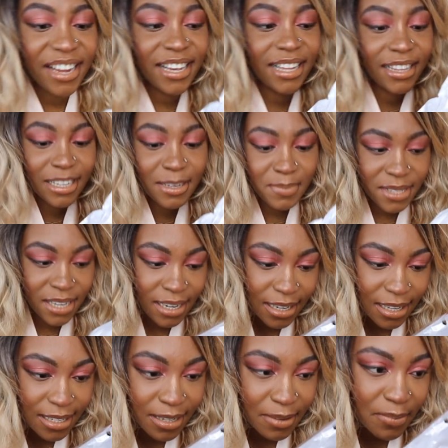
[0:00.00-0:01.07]
clips, and
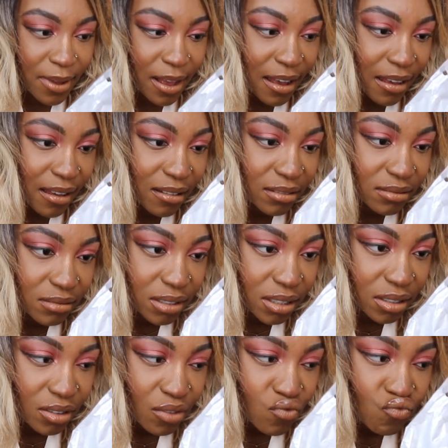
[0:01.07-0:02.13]
it's
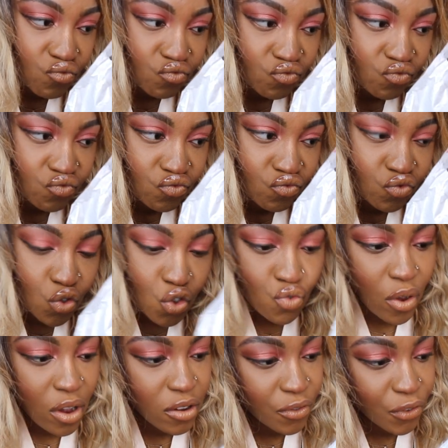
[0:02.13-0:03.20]
about
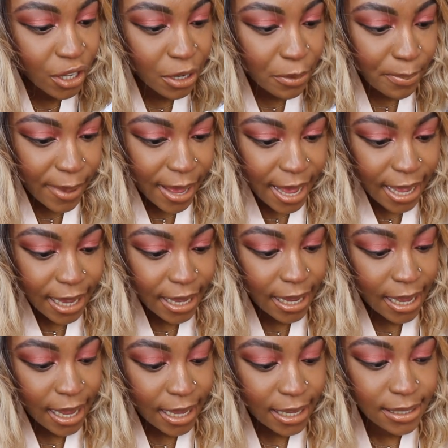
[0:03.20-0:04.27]
12 in a pack.
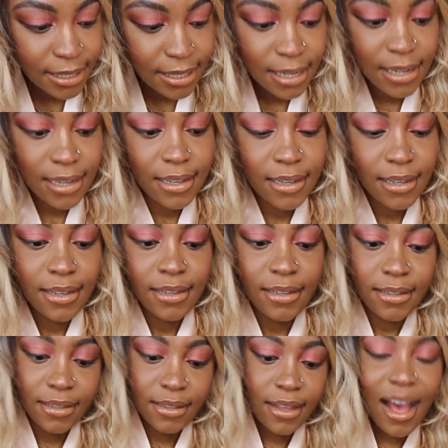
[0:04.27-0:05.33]

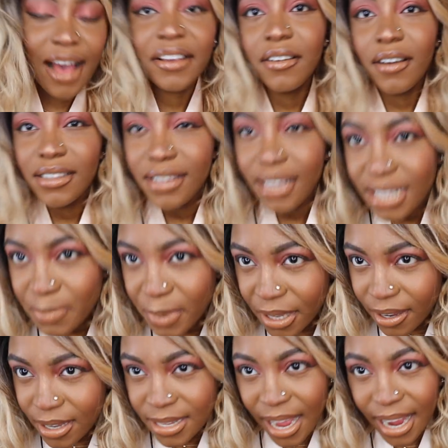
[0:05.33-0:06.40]
And I got this
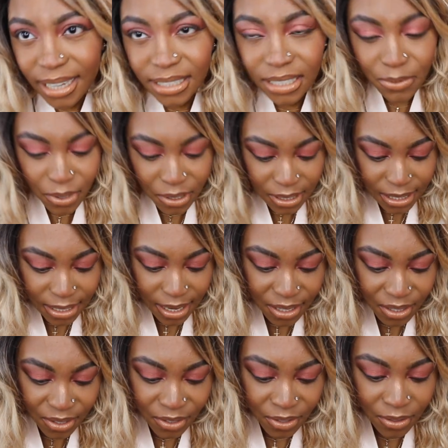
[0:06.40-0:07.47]
because I actually want to
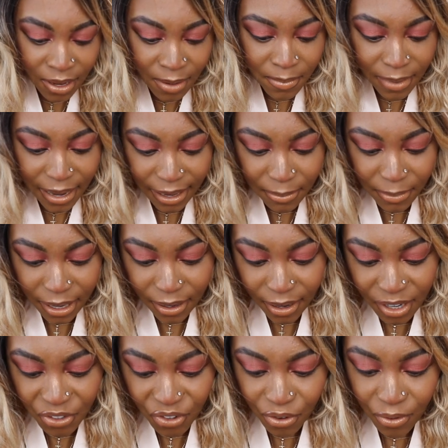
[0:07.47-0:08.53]
start like my
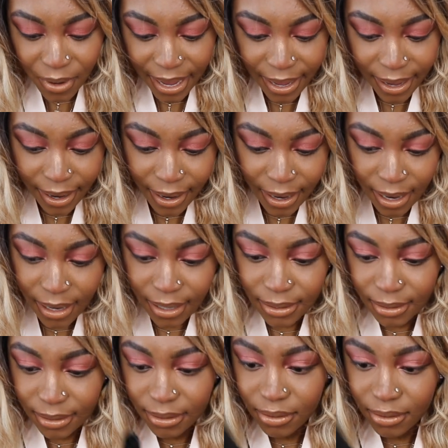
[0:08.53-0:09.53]
natural hair. And